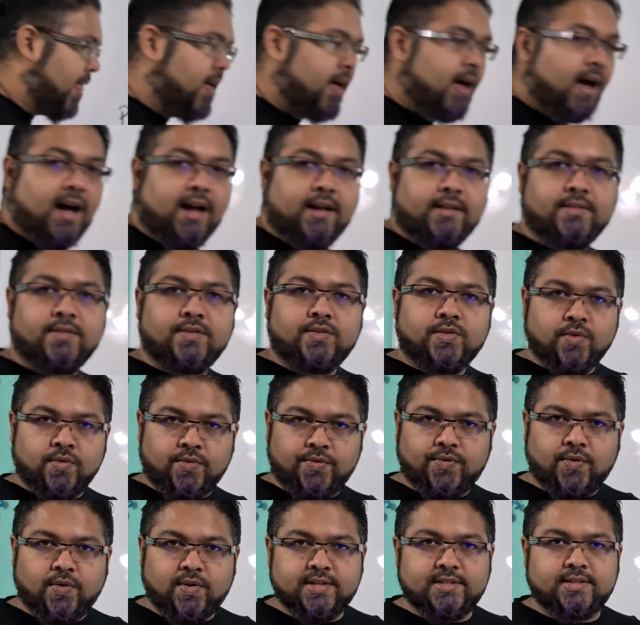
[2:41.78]
and so
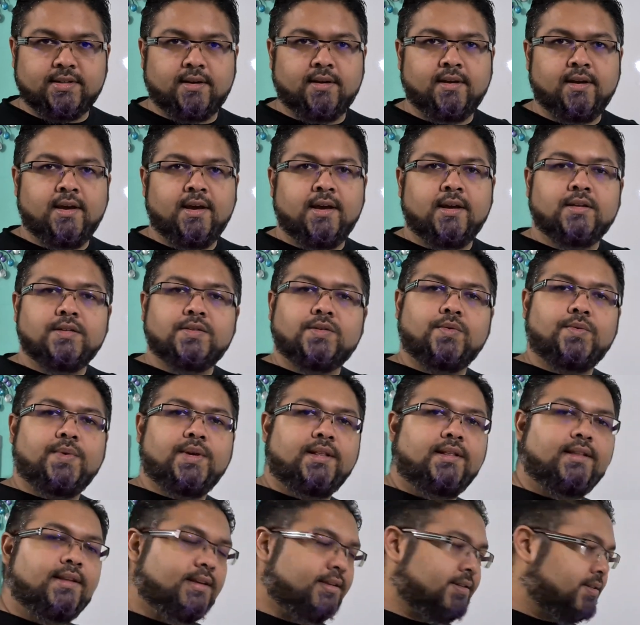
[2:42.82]
forth. So we
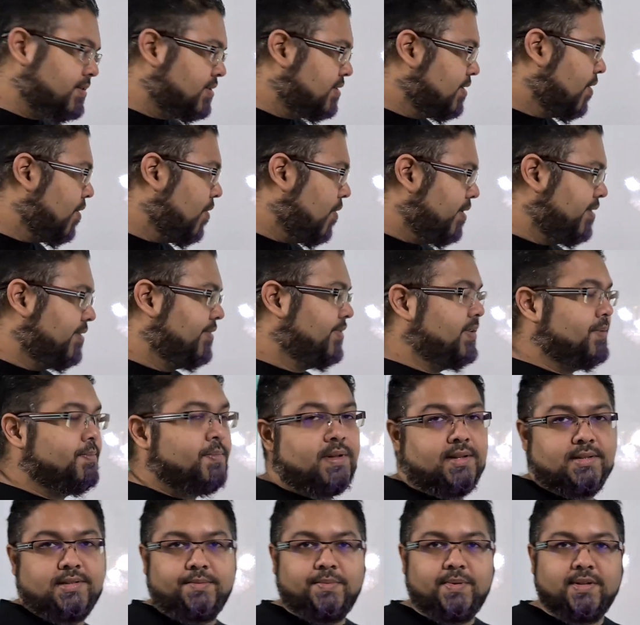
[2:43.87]
list all of the
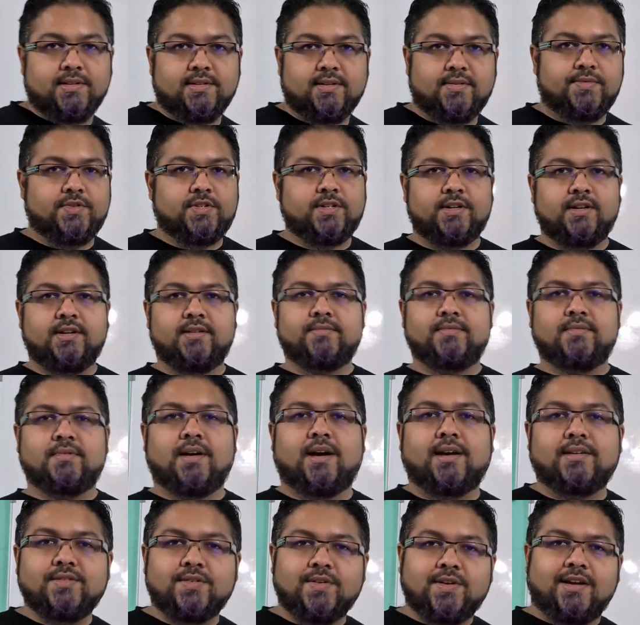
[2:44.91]
multiples of 3.
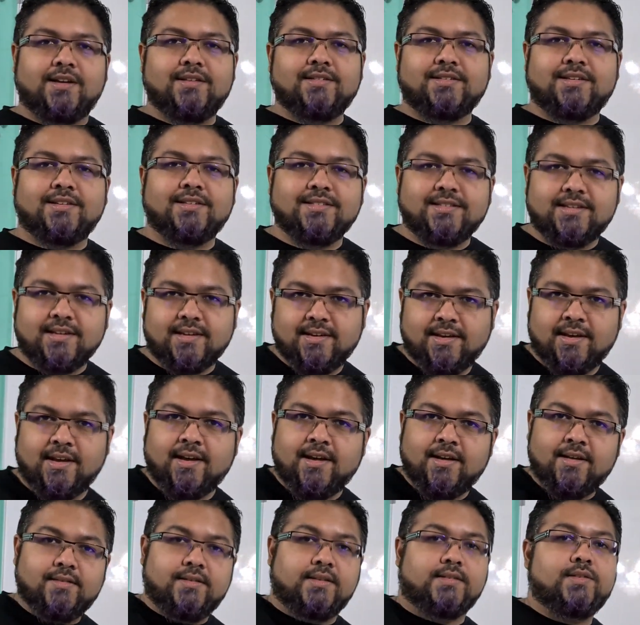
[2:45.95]
As you guys can see,
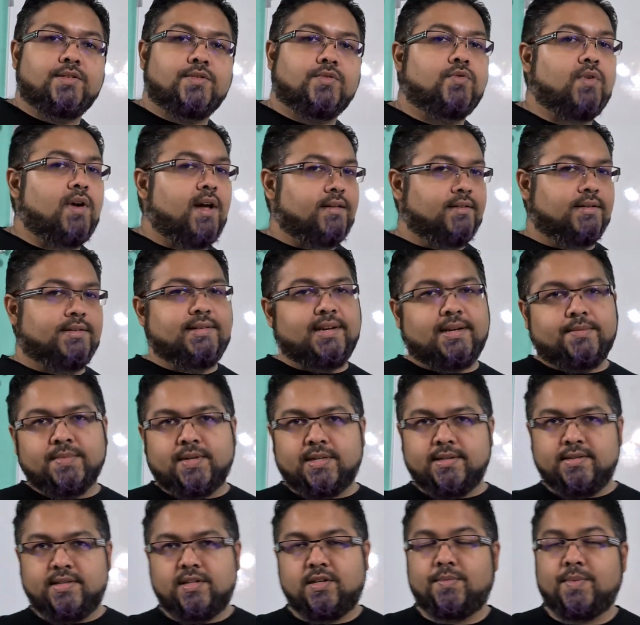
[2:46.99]
this is rather time
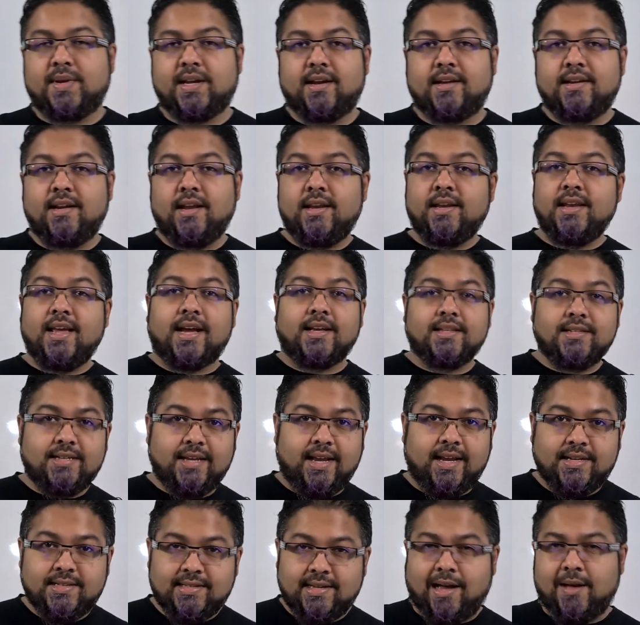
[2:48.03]
consuming, and in the essay
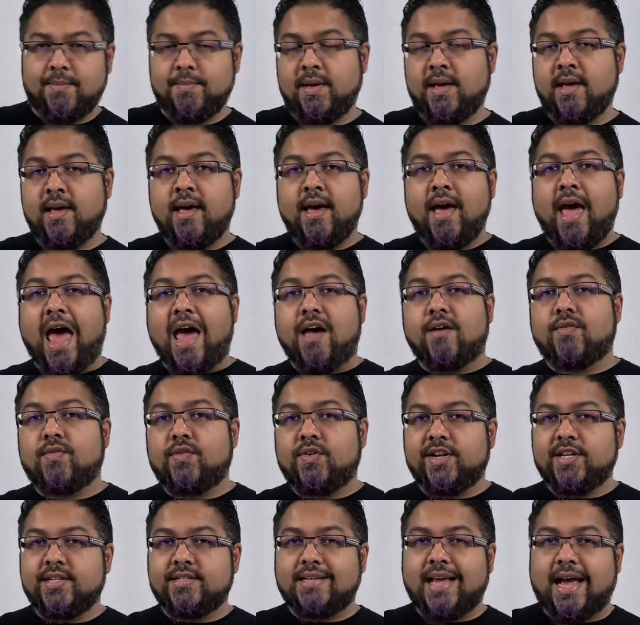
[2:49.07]
exam,
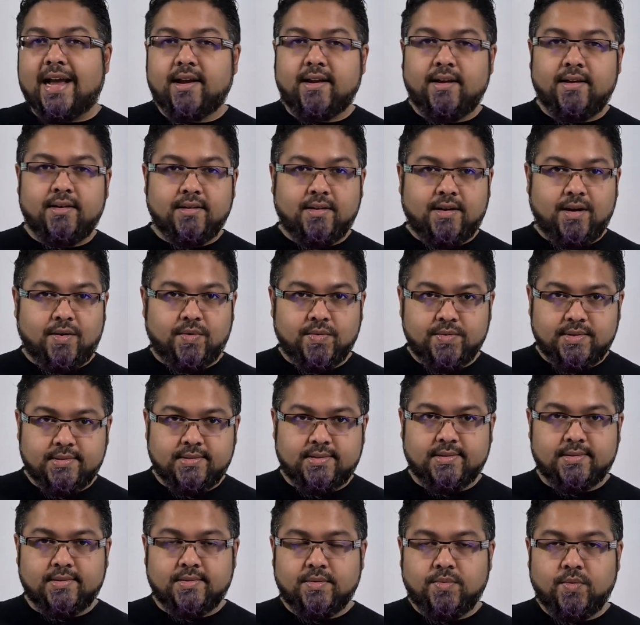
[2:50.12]
every second counts.
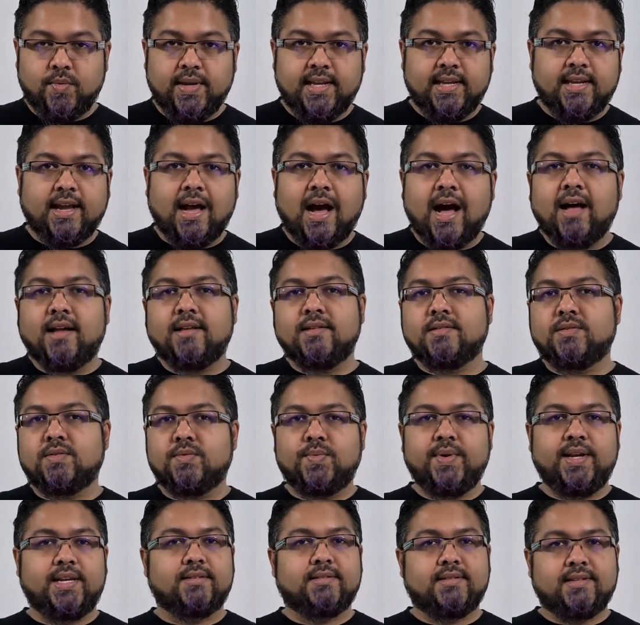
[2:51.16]
We can't
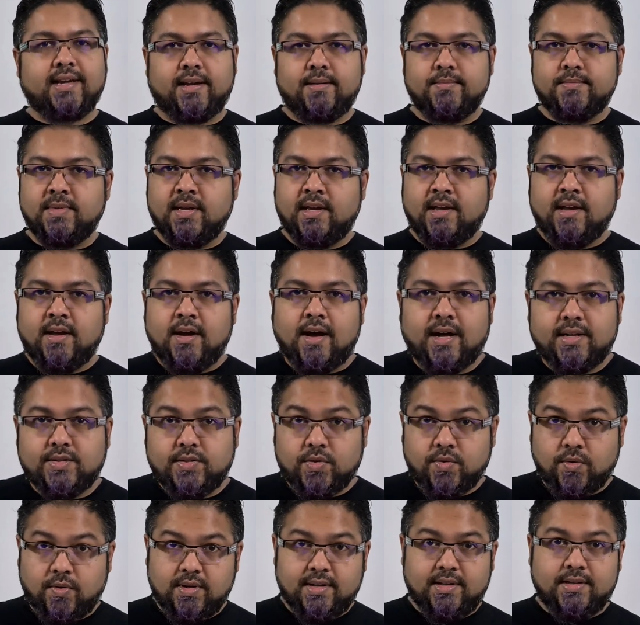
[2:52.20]
waste time at
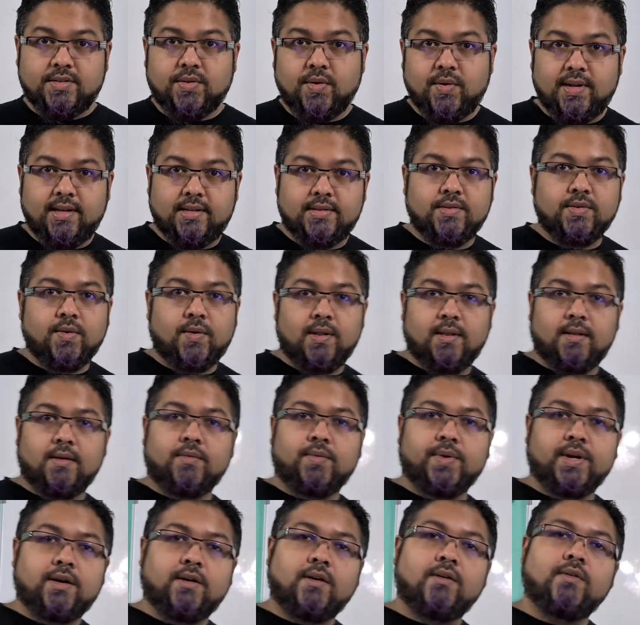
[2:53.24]
all.
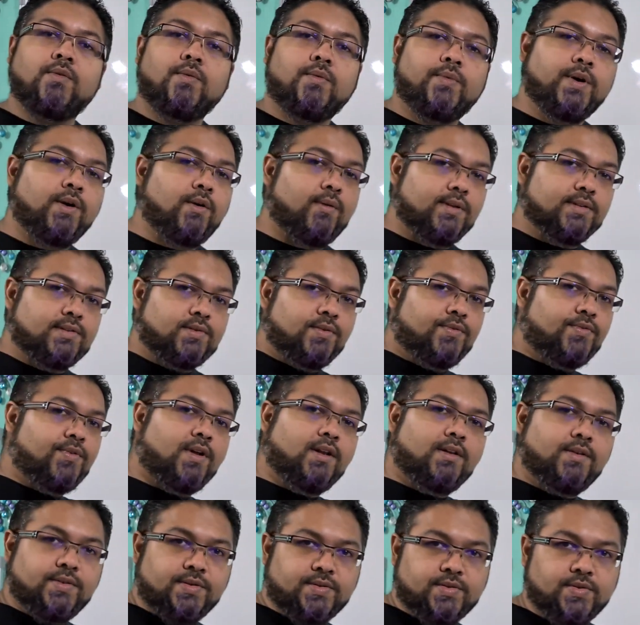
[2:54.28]
We also
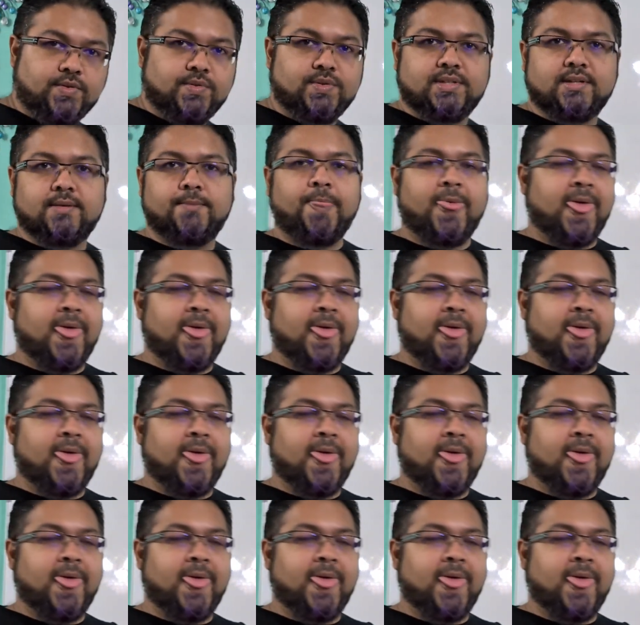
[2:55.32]
follow suit